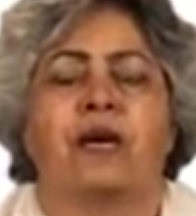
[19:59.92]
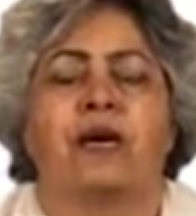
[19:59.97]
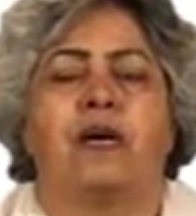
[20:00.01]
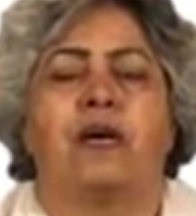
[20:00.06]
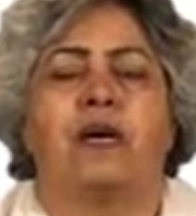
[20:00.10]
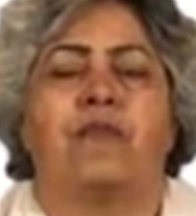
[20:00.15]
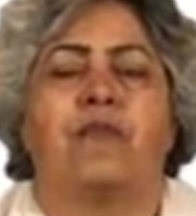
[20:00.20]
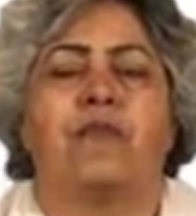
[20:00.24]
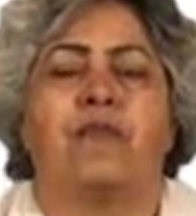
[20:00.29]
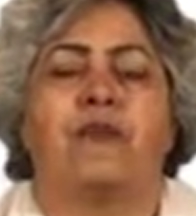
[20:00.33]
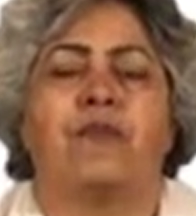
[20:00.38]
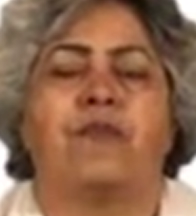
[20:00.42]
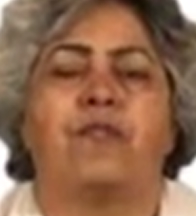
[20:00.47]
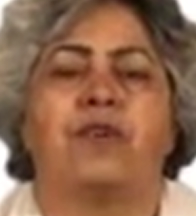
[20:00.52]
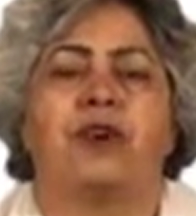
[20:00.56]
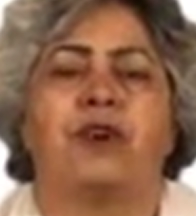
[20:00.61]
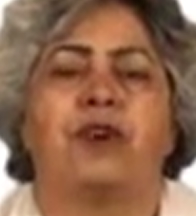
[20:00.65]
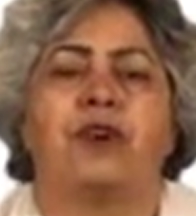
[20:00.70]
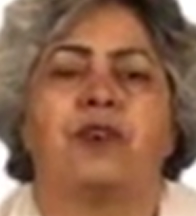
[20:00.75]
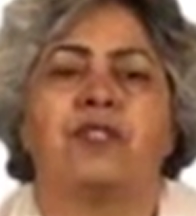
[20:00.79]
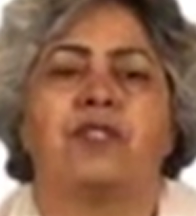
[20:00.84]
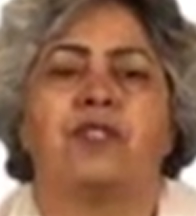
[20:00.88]
There
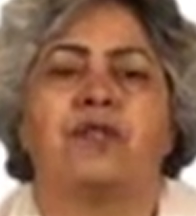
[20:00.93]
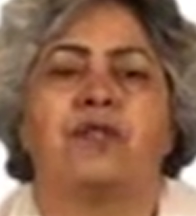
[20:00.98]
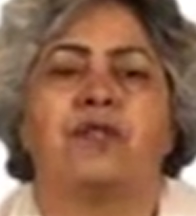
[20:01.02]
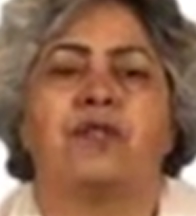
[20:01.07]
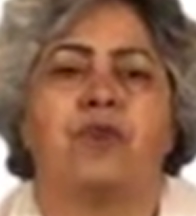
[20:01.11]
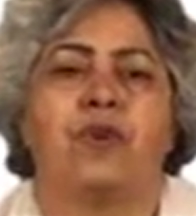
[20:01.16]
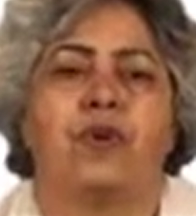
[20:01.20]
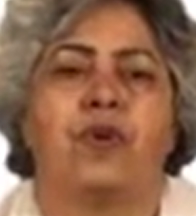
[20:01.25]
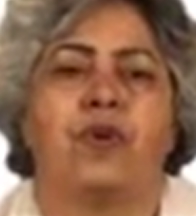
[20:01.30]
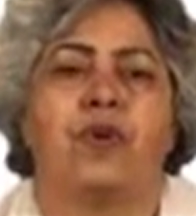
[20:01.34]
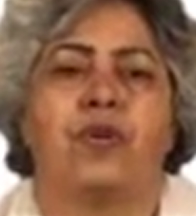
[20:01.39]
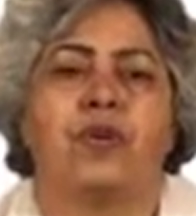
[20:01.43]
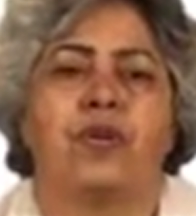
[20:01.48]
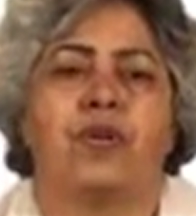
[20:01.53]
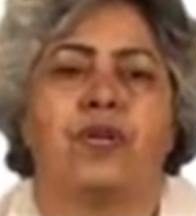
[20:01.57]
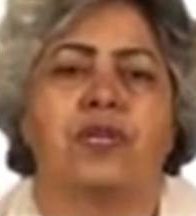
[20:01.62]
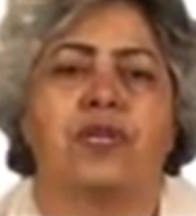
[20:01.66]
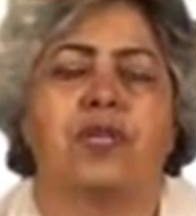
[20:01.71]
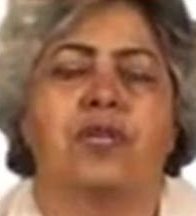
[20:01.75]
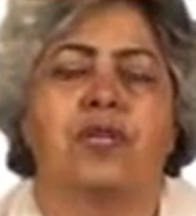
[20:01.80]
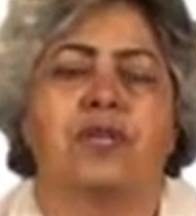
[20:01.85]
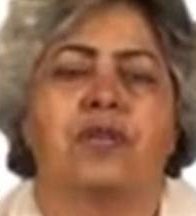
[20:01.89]
was
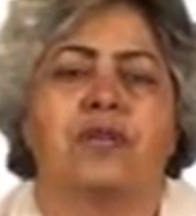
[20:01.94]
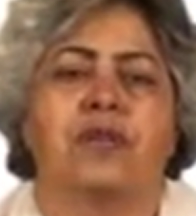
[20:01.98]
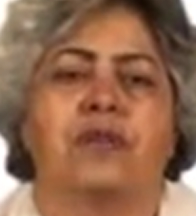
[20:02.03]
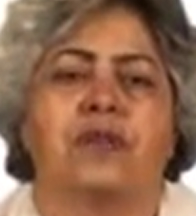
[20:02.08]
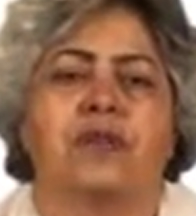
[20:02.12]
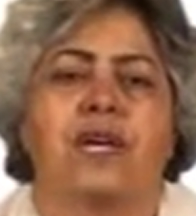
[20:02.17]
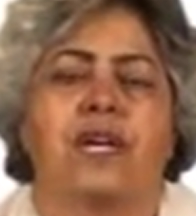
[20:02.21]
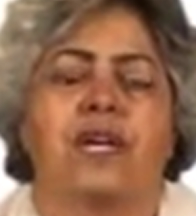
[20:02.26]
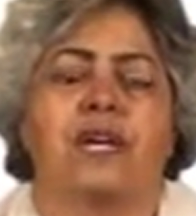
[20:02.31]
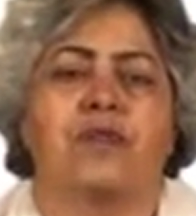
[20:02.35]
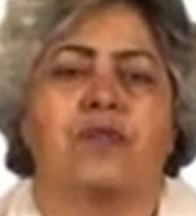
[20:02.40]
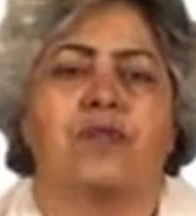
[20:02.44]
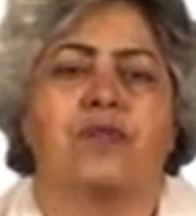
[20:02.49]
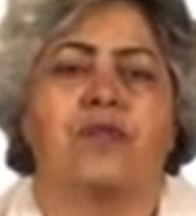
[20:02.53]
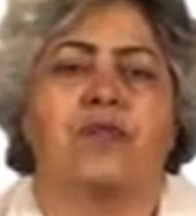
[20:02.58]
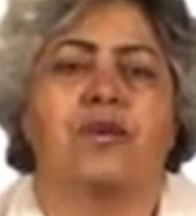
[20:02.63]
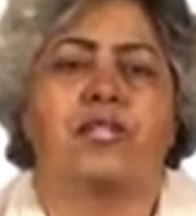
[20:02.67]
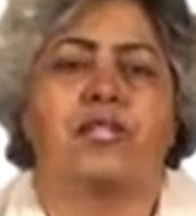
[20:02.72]
war in